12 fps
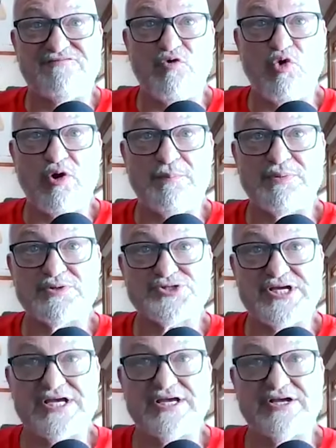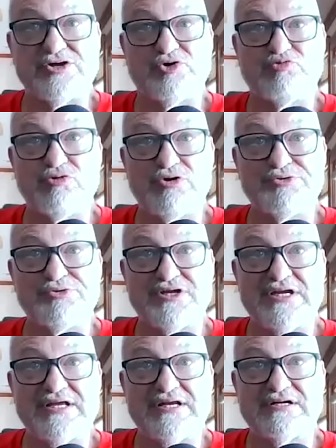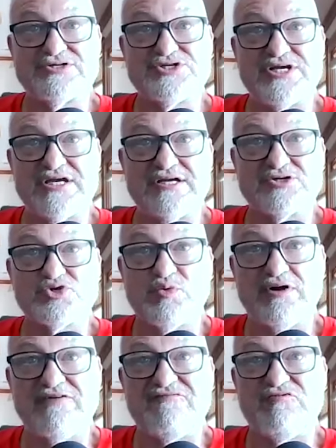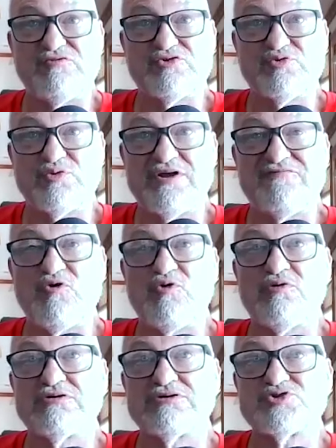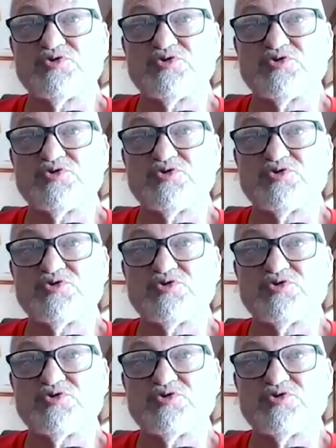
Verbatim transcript: 4% growth in energy in 2024 and